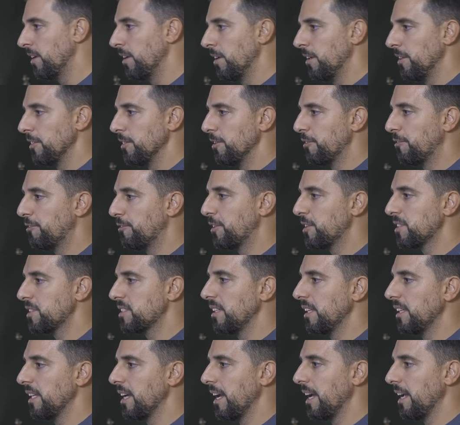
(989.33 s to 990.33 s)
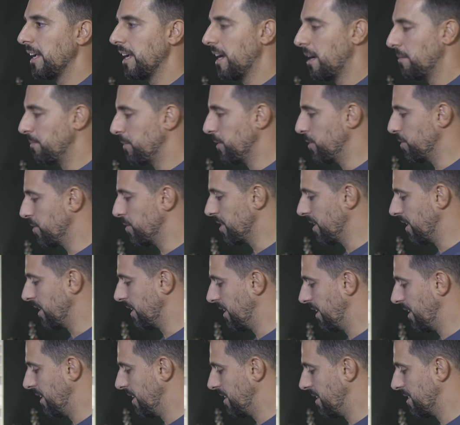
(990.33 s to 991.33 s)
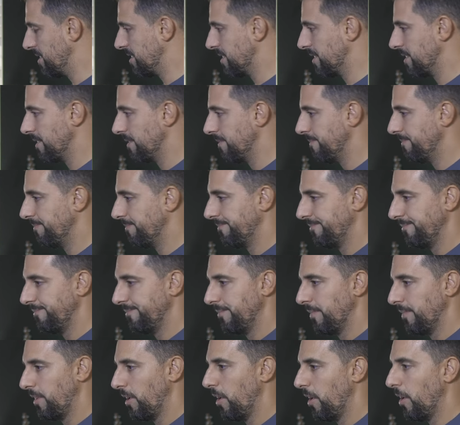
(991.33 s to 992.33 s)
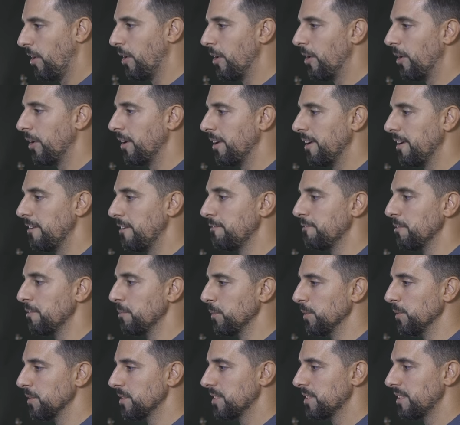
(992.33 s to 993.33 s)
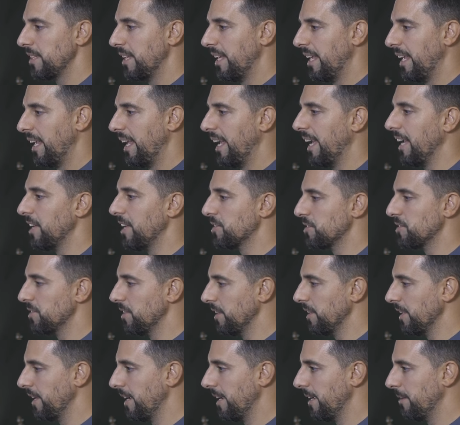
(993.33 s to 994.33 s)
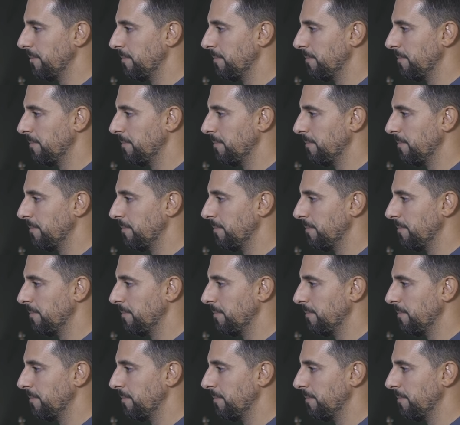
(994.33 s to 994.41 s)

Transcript: The first delay I'm using is our infamous H delay.